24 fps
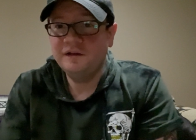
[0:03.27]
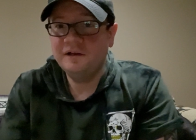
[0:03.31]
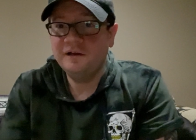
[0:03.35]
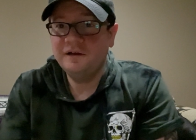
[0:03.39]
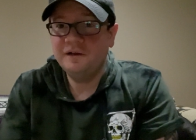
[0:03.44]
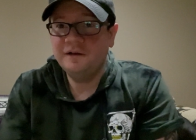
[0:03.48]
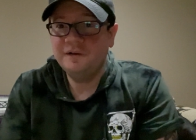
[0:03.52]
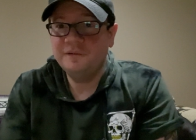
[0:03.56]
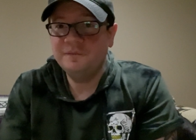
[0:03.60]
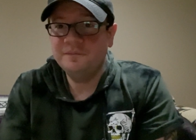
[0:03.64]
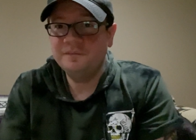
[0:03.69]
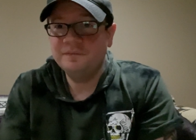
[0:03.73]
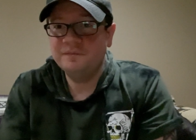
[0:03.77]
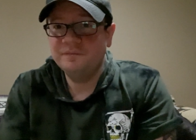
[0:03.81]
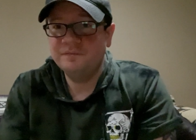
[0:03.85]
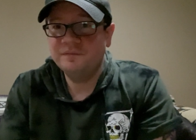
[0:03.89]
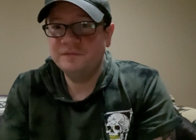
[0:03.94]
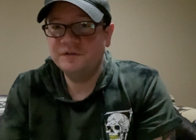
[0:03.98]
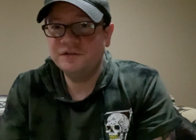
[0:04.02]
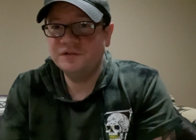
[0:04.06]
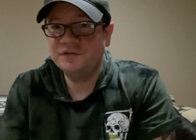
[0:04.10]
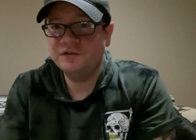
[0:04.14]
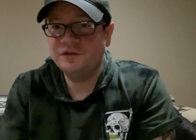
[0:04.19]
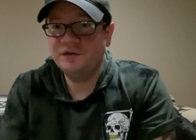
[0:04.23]
Um,
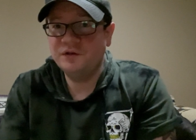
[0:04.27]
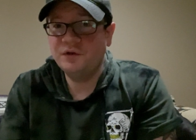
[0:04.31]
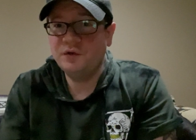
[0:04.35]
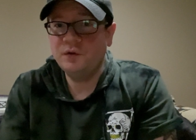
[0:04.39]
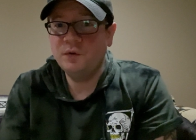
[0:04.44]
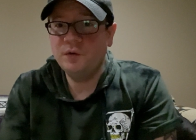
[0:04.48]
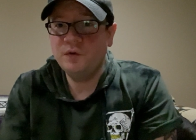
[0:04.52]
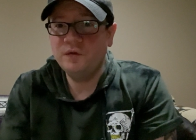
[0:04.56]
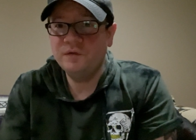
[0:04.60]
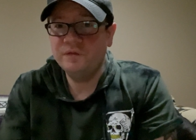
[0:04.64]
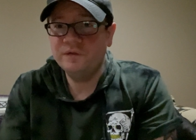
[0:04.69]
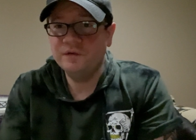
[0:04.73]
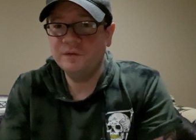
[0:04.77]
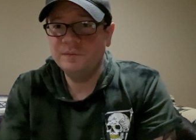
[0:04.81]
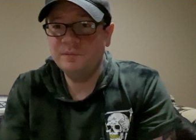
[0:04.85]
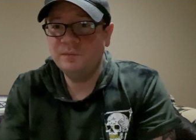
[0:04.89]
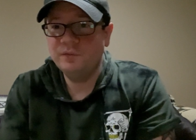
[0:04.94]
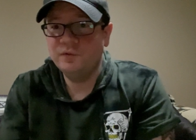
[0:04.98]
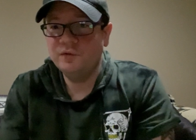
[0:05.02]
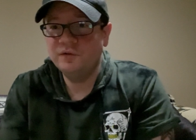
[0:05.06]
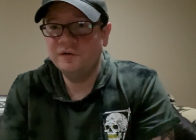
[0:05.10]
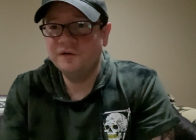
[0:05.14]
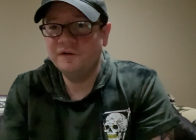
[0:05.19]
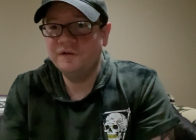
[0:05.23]
just going to go over
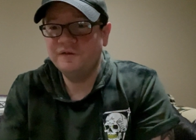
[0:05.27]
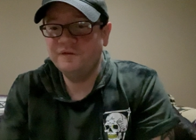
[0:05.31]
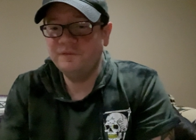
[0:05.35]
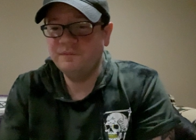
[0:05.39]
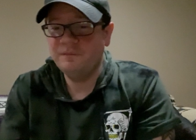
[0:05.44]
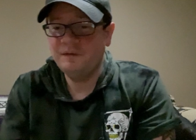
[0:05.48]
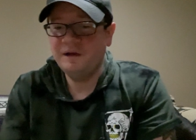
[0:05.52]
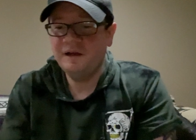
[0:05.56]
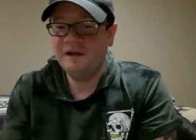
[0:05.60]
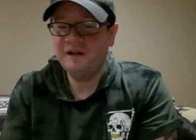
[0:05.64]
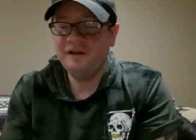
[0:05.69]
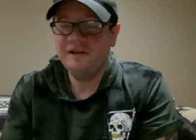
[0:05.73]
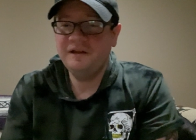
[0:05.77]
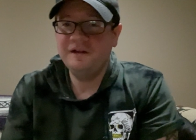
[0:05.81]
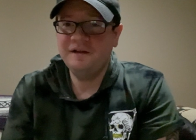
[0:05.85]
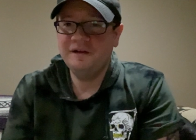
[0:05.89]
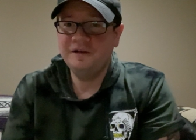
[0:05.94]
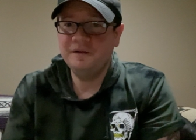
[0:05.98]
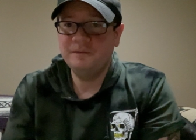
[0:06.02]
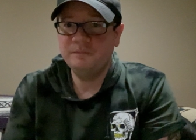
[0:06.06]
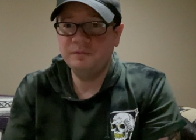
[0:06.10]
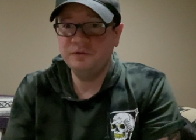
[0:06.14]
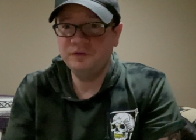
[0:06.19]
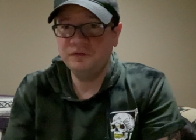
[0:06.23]
more of my
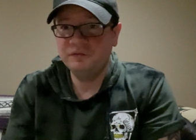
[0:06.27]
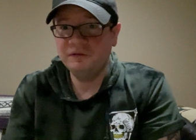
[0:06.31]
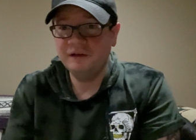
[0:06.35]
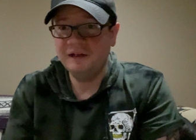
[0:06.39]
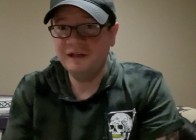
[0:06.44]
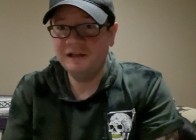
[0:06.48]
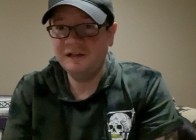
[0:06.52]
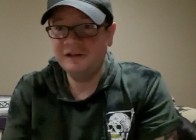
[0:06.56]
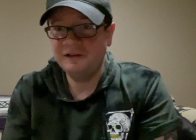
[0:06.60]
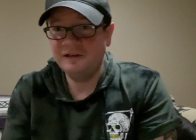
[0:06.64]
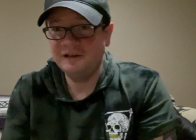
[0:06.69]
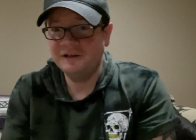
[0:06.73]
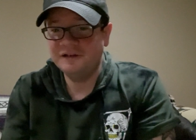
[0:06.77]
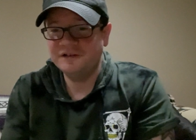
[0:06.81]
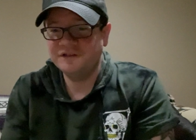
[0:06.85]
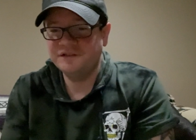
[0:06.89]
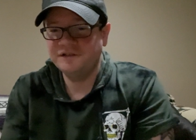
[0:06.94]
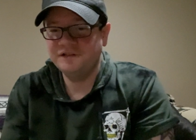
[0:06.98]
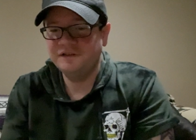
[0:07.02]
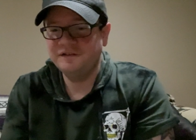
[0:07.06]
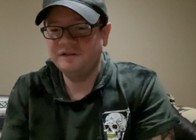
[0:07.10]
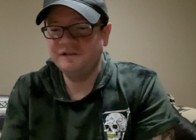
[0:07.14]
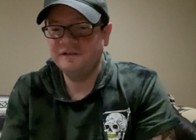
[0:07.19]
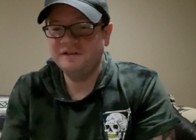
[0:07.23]
uh, Blu-ray
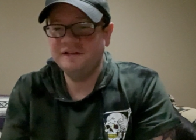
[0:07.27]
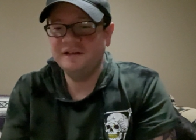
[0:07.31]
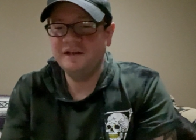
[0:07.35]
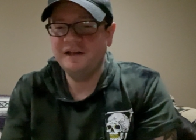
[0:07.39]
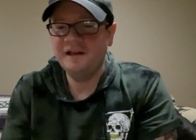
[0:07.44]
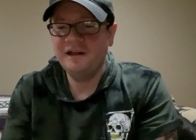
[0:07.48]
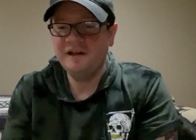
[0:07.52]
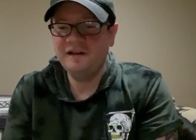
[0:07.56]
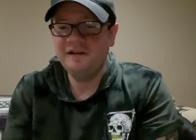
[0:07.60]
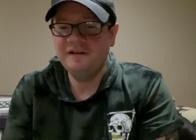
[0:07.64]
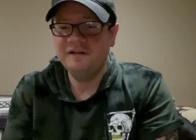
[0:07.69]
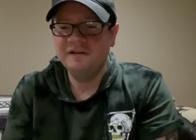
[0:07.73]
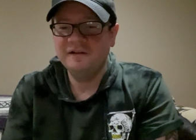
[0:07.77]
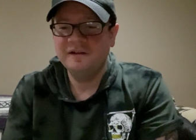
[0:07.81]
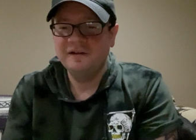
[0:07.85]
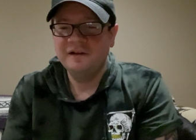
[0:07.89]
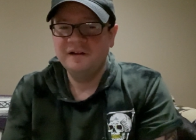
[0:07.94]
collection today.